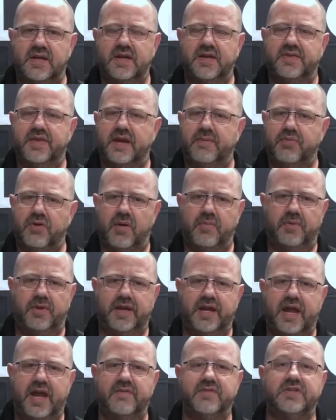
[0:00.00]
They
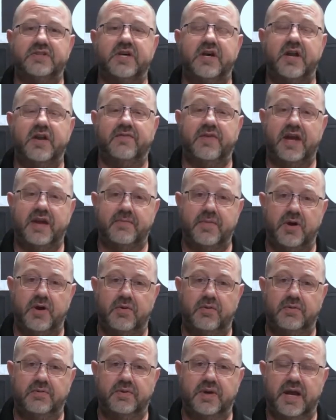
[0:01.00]
probably have a ton of
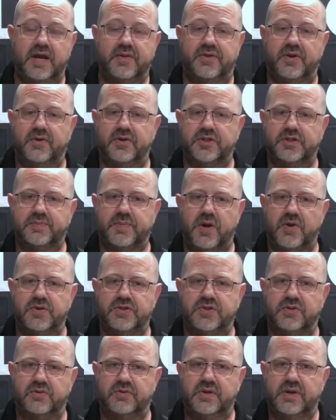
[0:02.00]
ammo at their
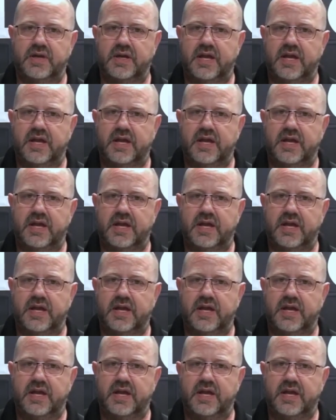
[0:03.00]
disposal,